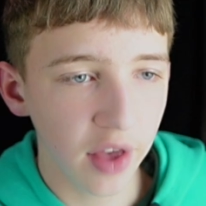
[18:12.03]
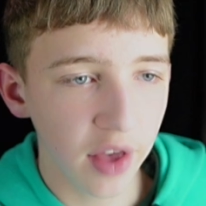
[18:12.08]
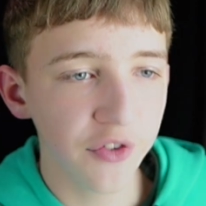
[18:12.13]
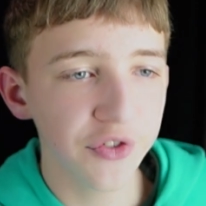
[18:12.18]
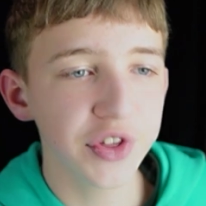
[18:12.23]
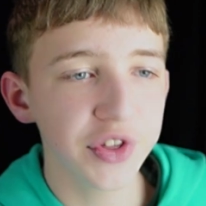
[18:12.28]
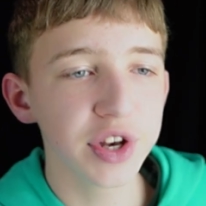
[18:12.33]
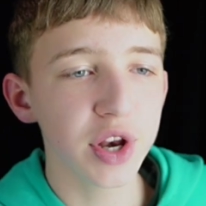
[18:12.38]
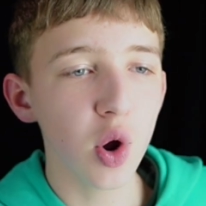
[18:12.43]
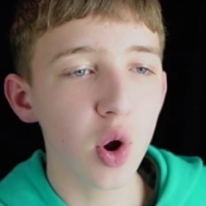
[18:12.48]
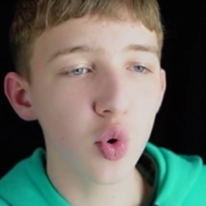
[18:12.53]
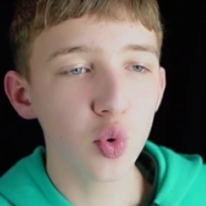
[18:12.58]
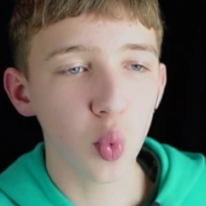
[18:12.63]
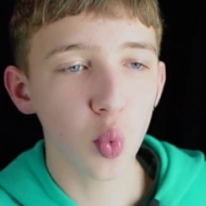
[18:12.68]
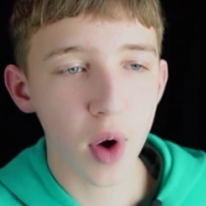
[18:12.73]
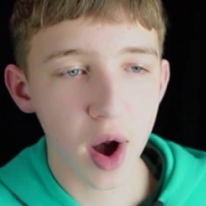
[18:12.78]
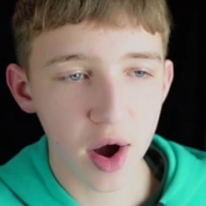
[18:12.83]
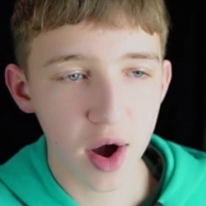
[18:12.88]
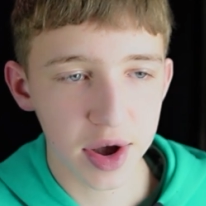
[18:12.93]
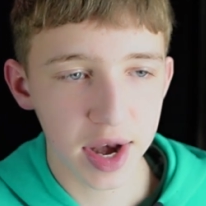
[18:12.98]
if the node
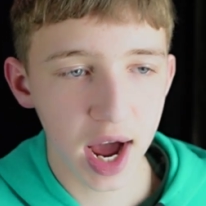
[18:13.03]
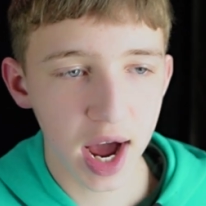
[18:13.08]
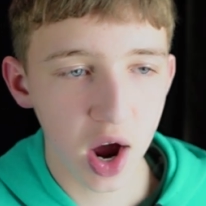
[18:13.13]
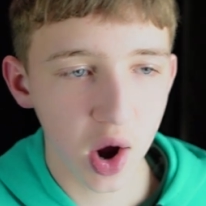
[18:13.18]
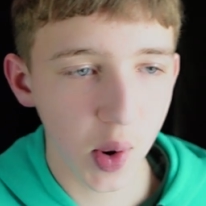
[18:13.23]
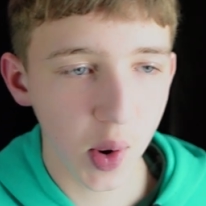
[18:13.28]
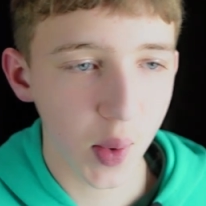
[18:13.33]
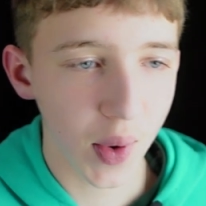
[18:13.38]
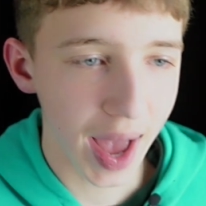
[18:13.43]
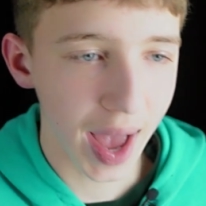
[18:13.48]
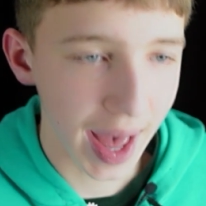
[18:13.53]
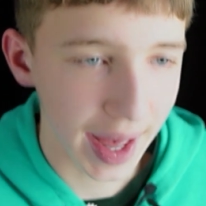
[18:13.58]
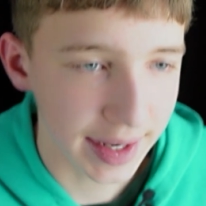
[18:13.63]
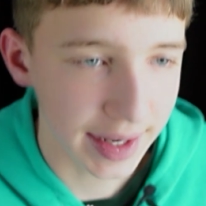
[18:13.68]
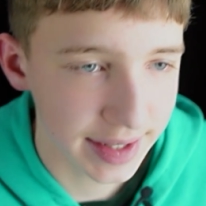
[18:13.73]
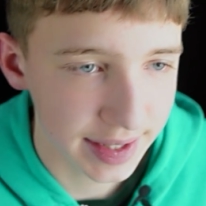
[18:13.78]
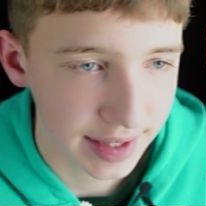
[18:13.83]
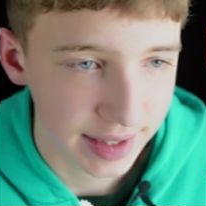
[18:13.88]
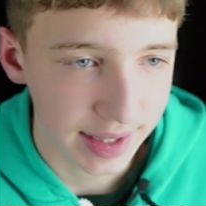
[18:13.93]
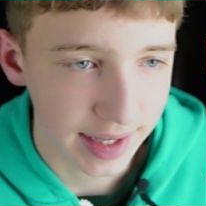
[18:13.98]
we're now
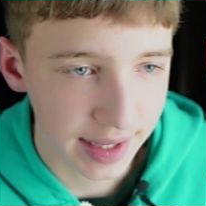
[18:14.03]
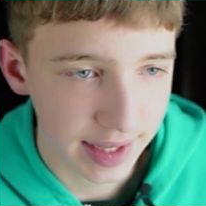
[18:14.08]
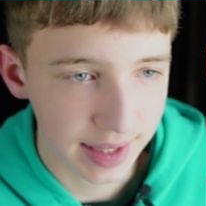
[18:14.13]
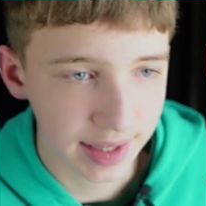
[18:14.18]
at